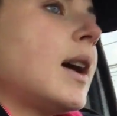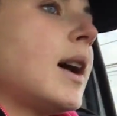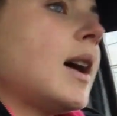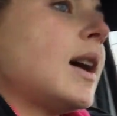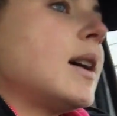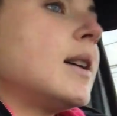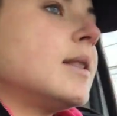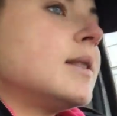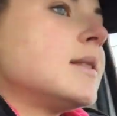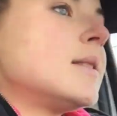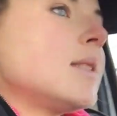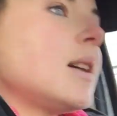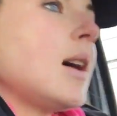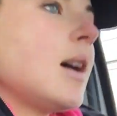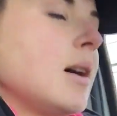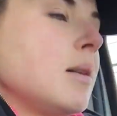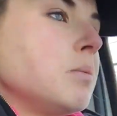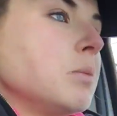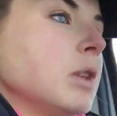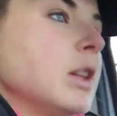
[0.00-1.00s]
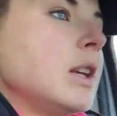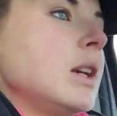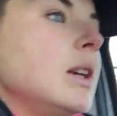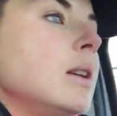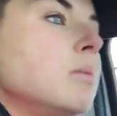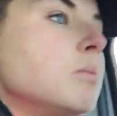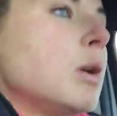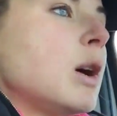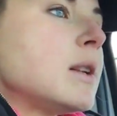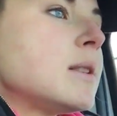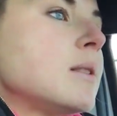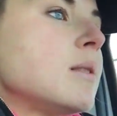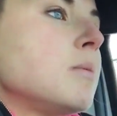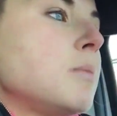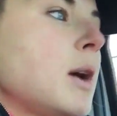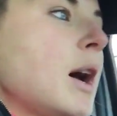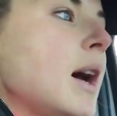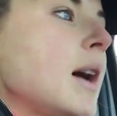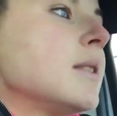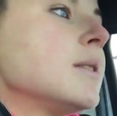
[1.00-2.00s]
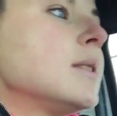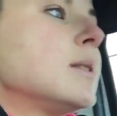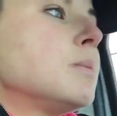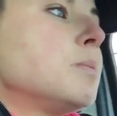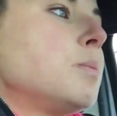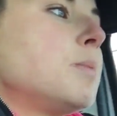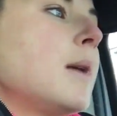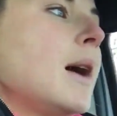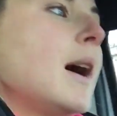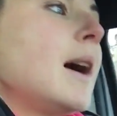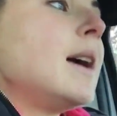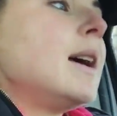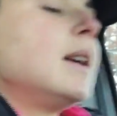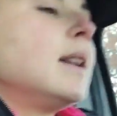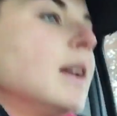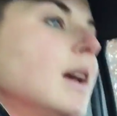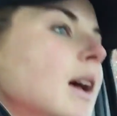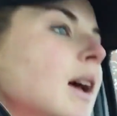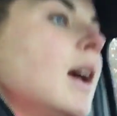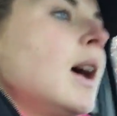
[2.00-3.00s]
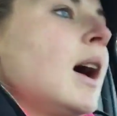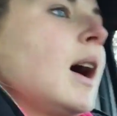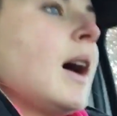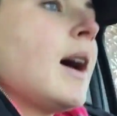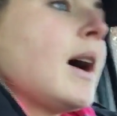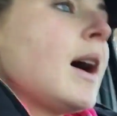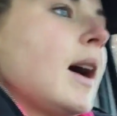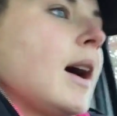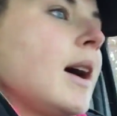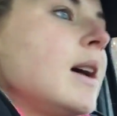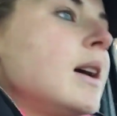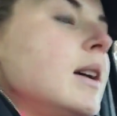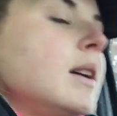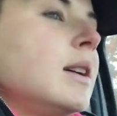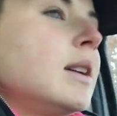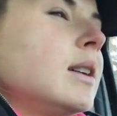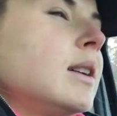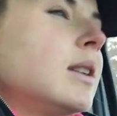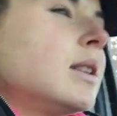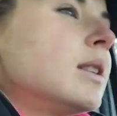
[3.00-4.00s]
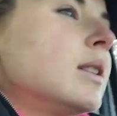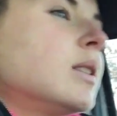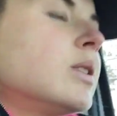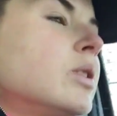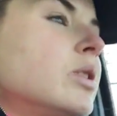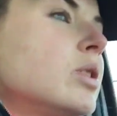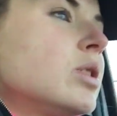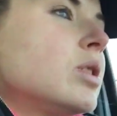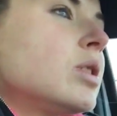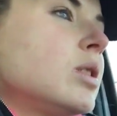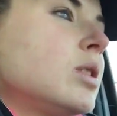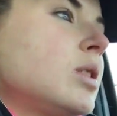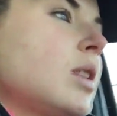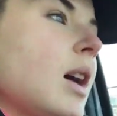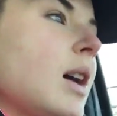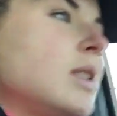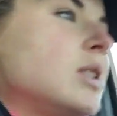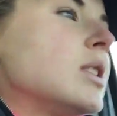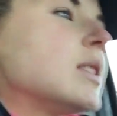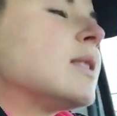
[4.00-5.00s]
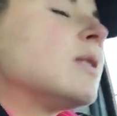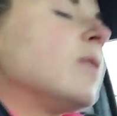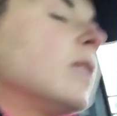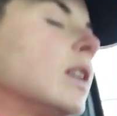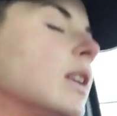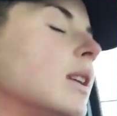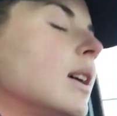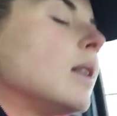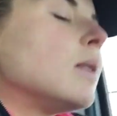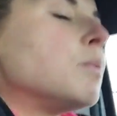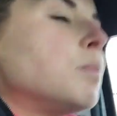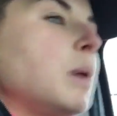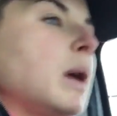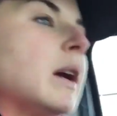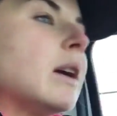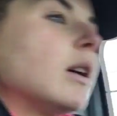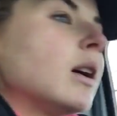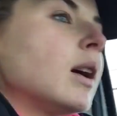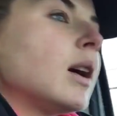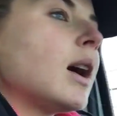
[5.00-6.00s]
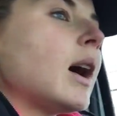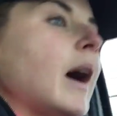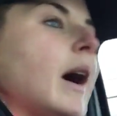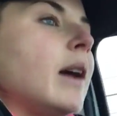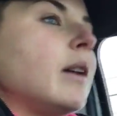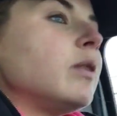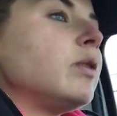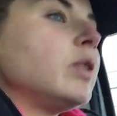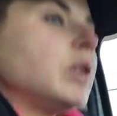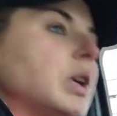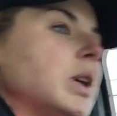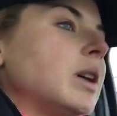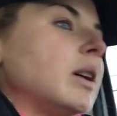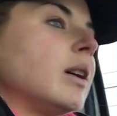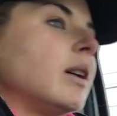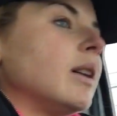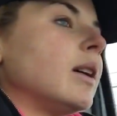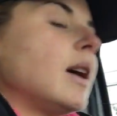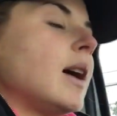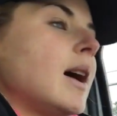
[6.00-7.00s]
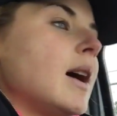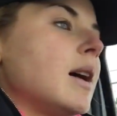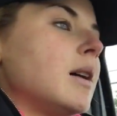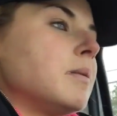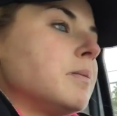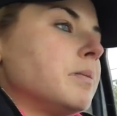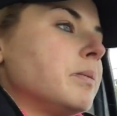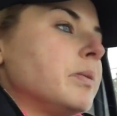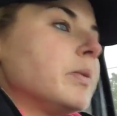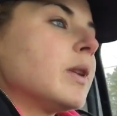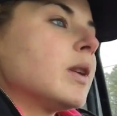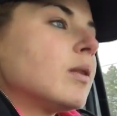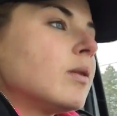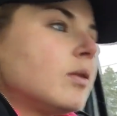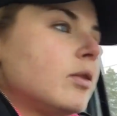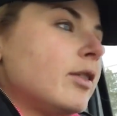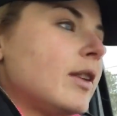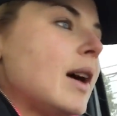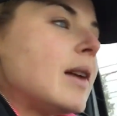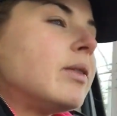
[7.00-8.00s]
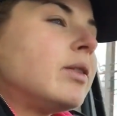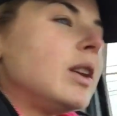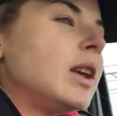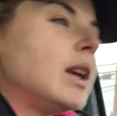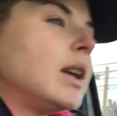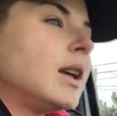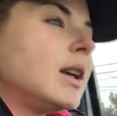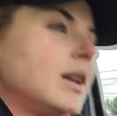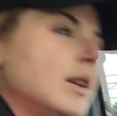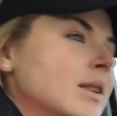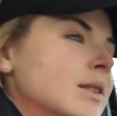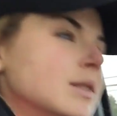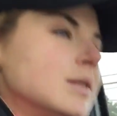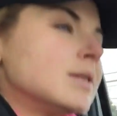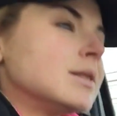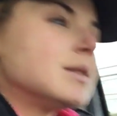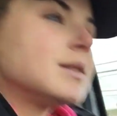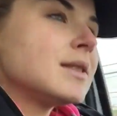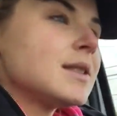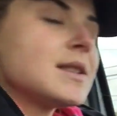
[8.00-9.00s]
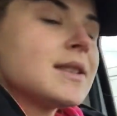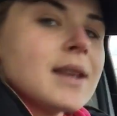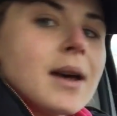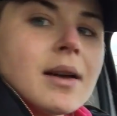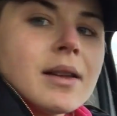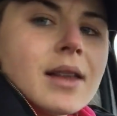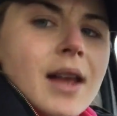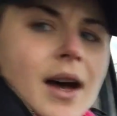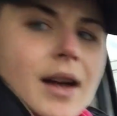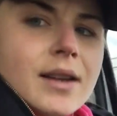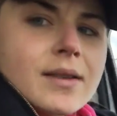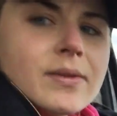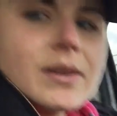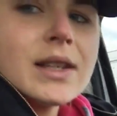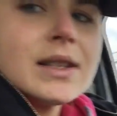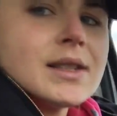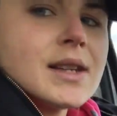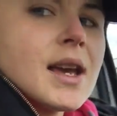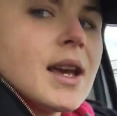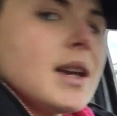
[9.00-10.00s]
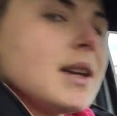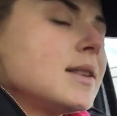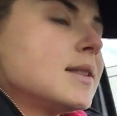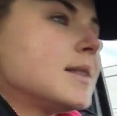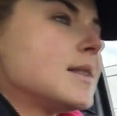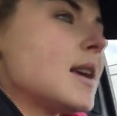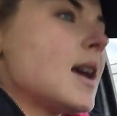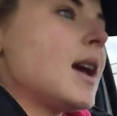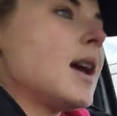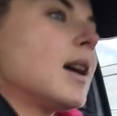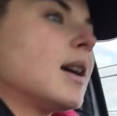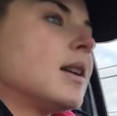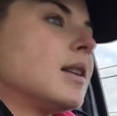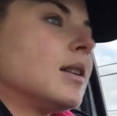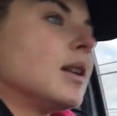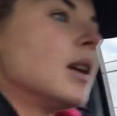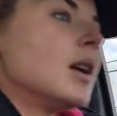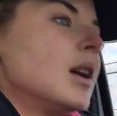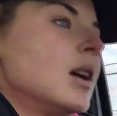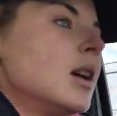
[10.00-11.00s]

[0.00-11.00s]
as lean muscle mass, but I just feel like bigger. I feel fluffy a lot of the days, and